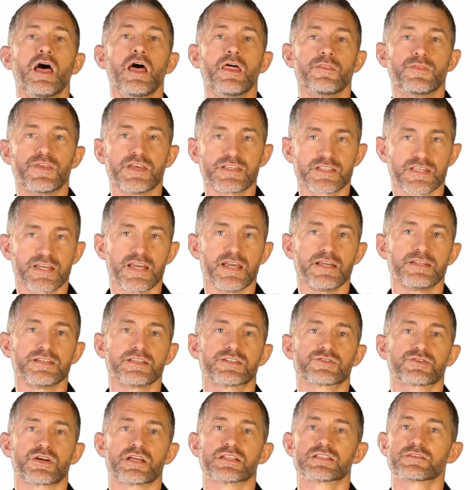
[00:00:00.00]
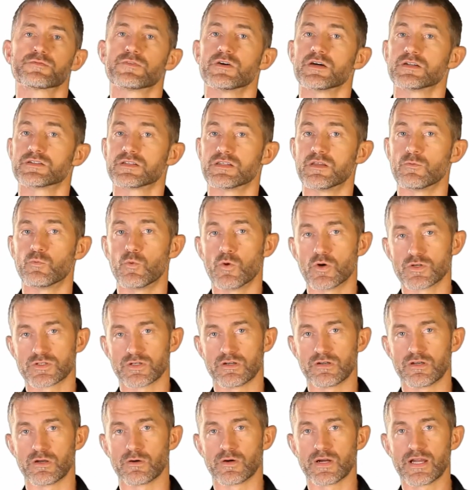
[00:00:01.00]
This heat is transferred to the water
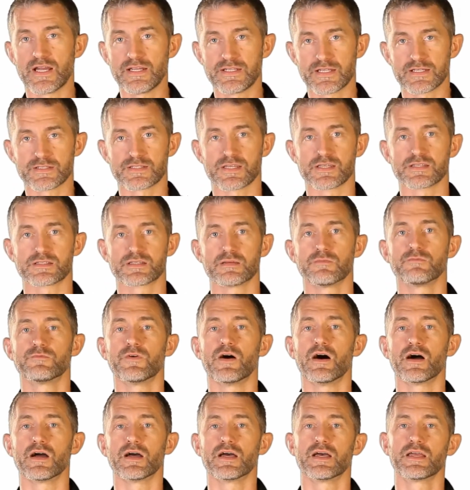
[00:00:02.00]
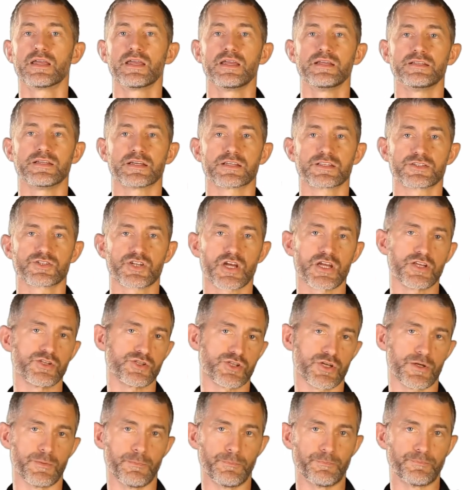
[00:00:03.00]
in your heating system via a heat
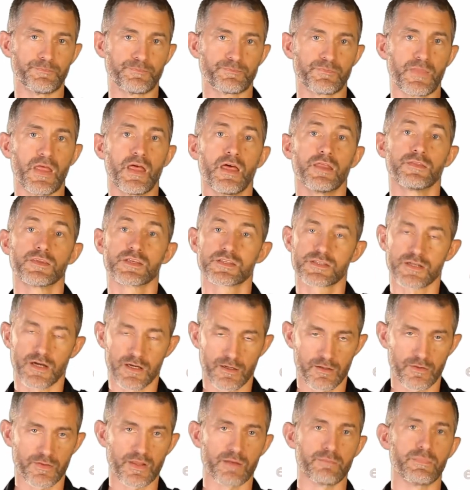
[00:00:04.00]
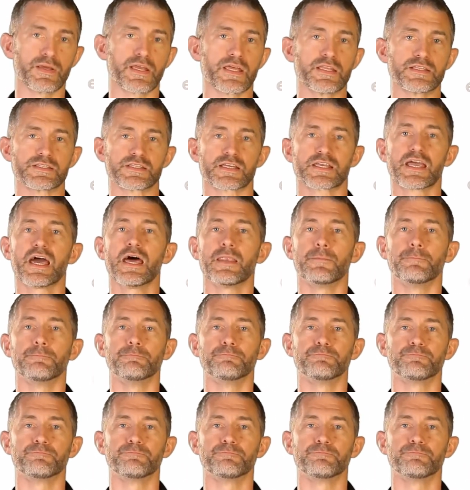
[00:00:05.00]
exchanger. The cycle then begins again.